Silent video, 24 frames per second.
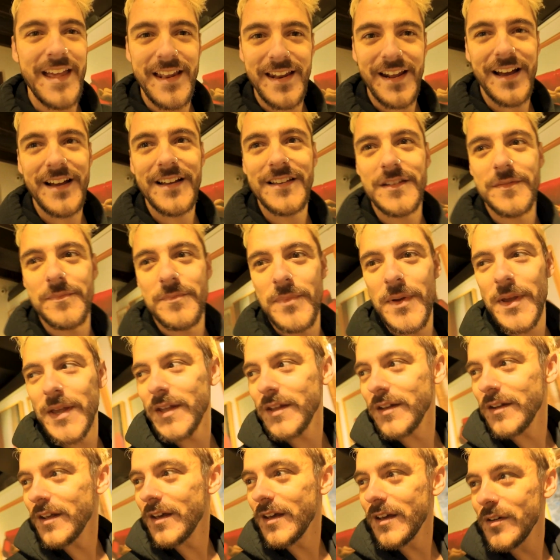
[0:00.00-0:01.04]
it has
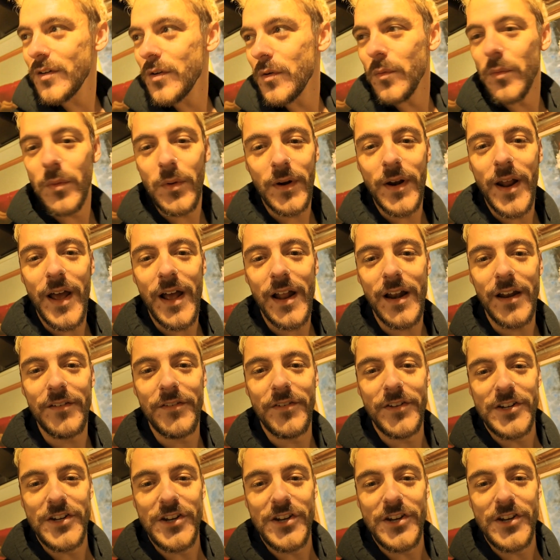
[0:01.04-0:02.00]
been one hell of a